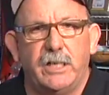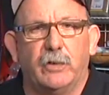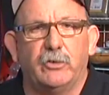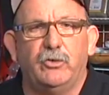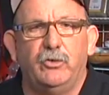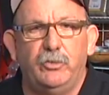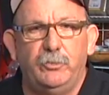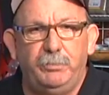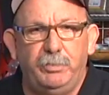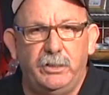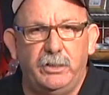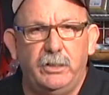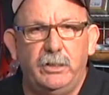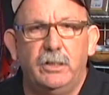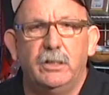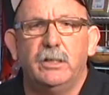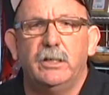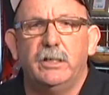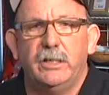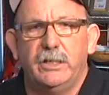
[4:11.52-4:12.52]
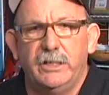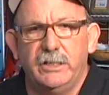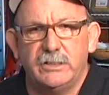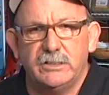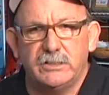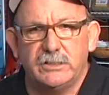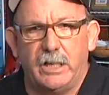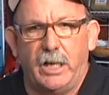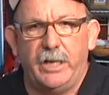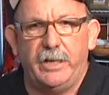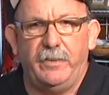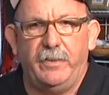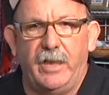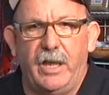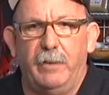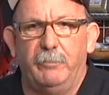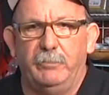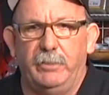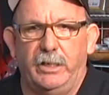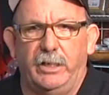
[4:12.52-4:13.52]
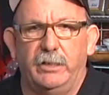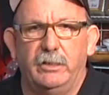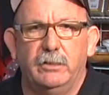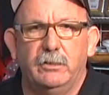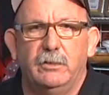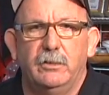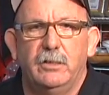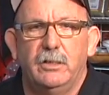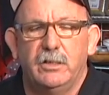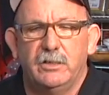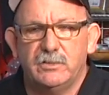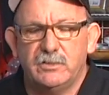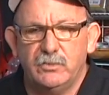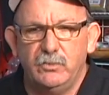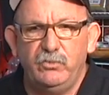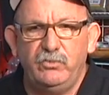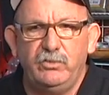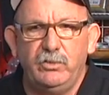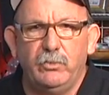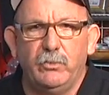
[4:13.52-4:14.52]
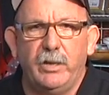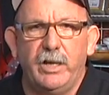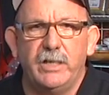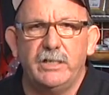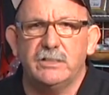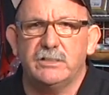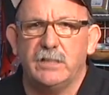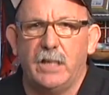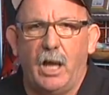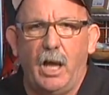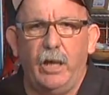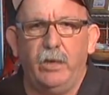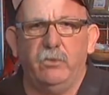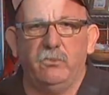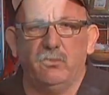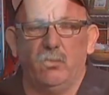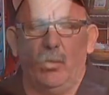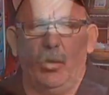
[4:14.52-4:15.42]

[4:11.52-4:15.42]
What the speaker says: that could be inside of that meat. The sushi grade is the highest